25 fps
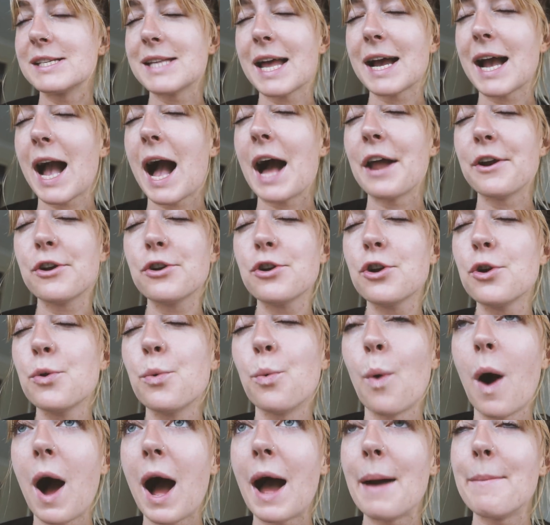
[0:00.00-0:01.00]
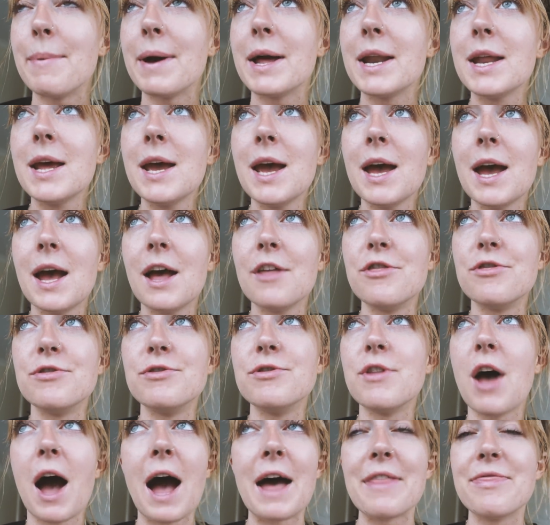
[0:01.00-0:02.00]
Like, I don't know why, but
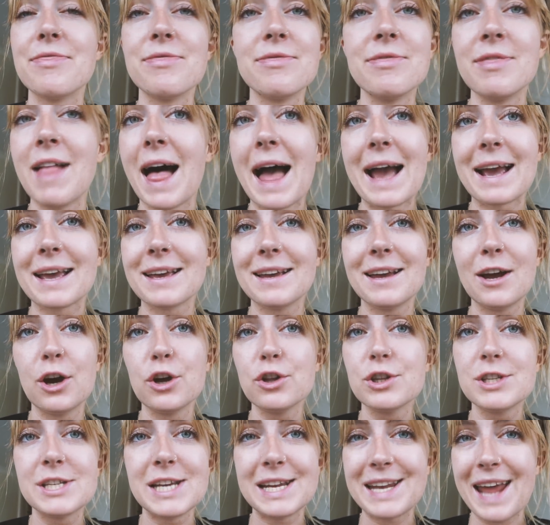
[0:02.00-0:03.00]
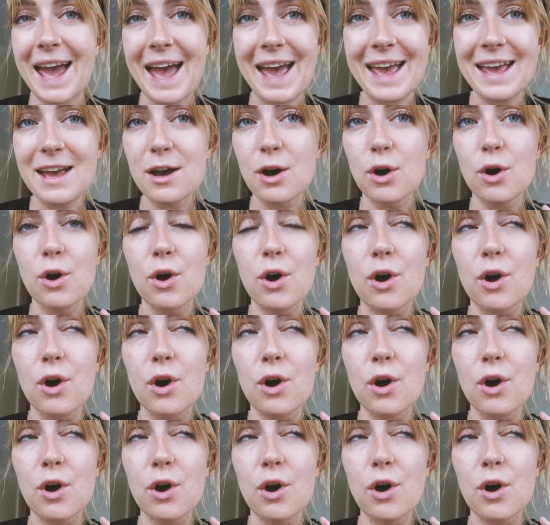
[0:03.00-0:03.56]
like today,